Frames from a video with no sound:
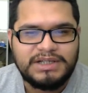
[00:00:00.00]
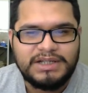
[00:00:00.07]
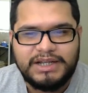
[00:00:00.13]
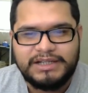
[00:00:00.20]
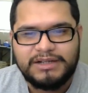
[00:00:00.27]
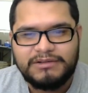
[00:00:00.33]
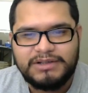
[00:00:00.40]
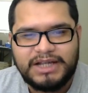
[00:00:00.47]

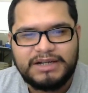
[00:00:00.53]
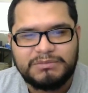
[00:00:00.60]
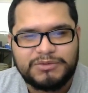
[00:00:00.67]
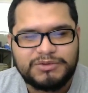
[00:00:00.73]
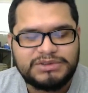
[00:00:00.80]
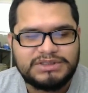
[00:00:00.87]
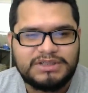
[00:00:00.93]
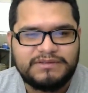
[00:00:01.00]
and I'll add
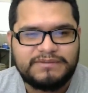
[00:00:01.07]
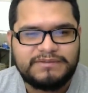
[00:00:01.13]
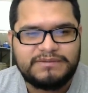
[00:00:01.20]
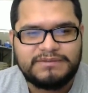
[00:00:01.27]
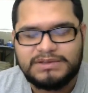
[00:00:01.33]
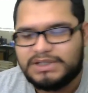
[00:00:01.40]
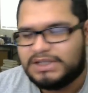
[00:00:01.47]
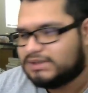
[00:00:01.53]
more stuff
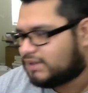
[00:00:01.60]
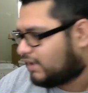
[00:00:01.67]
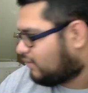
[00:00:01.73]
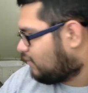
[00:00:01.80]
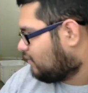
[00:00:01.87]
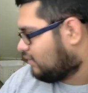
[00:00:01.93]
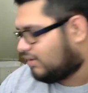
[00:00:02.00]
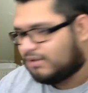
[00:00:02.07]
as I
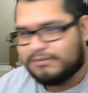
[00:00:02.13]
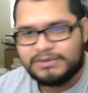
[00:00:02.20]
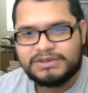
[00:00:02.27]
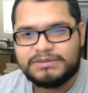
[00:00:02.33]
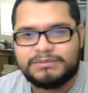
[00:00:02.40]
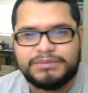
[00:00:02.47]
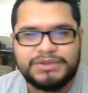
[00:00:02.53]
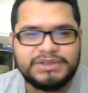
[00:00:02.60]
go along with
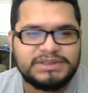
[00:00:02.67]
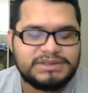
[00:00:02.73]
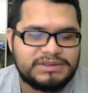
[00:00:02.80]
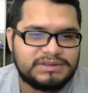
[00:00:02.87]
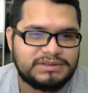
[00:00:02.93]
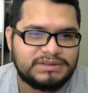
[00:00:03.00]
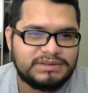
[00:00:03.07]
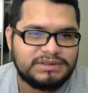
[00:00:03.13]
the books.